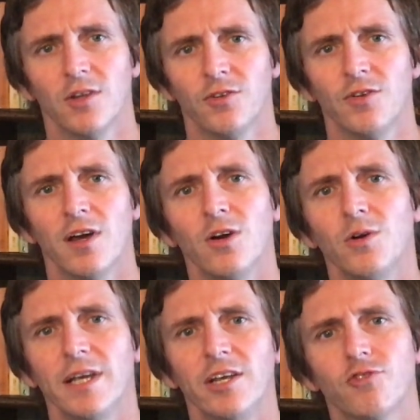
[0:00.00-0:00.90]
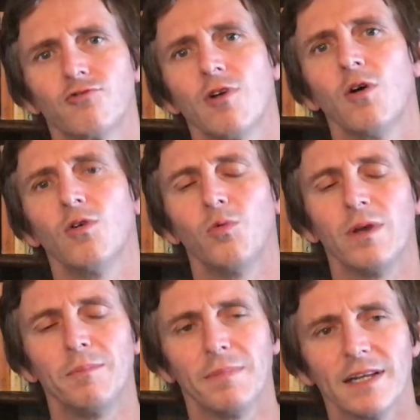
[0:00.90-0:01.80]
To know each role
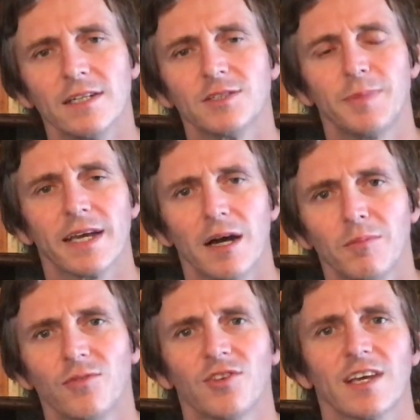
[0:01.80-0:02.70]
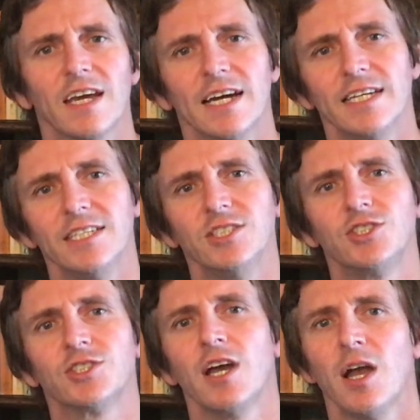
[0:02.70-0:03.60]
we build becomes a
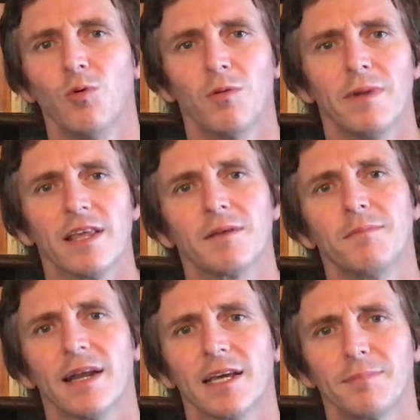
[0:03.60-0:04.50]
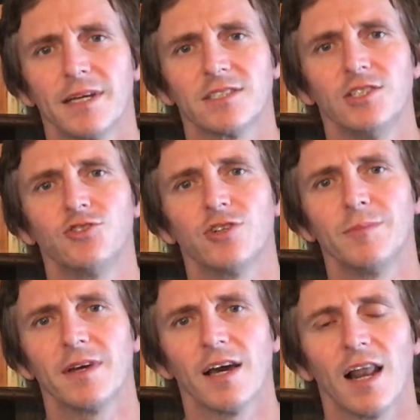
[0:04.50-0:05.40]
cage will make the manic pixie
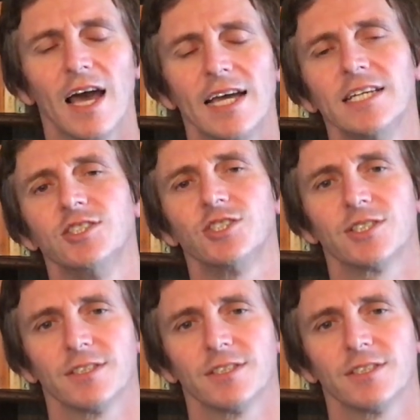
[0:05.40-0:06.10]
dream girl age.